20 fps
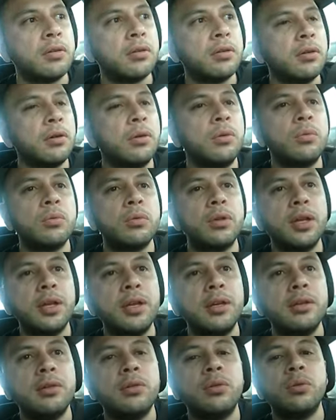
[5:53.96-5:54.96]
don't
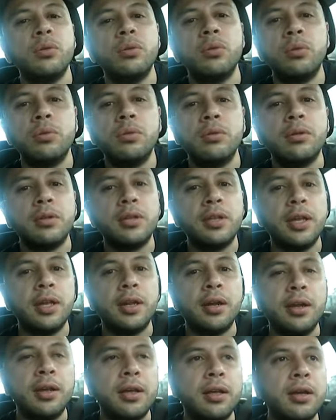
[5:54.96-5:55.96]
date a dude
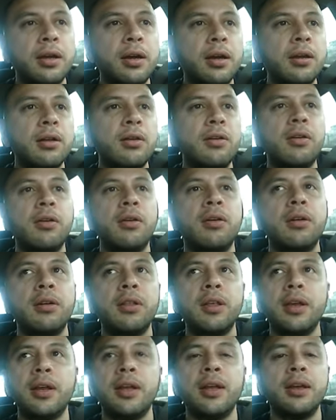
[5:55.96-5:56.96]
that ain't got a car,
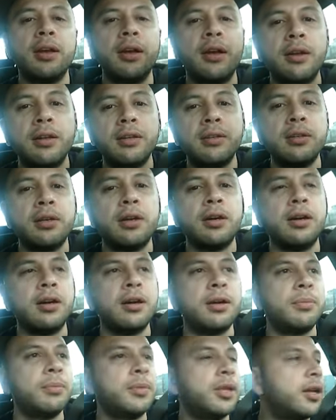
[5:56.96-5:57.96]
that ain't got a
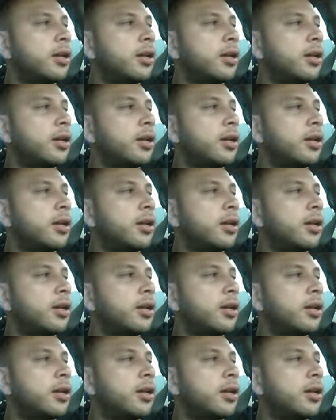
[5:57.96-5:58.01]
job,